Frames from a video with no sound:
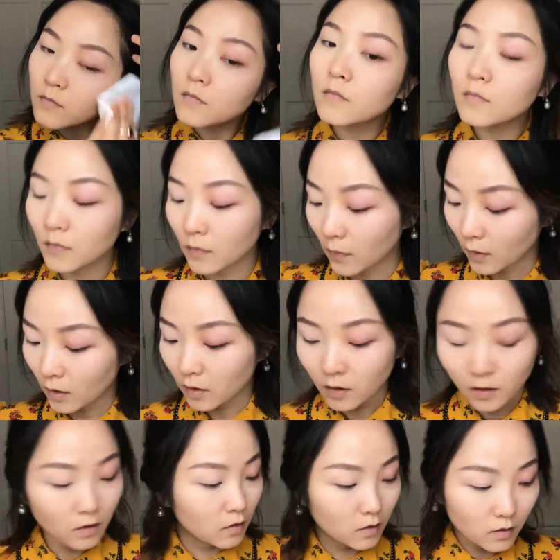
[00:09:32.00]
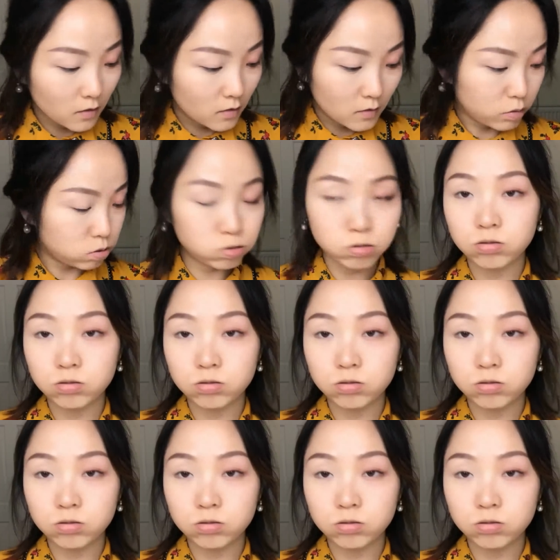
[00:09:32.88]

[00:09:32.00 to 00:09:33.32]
Let's try it again.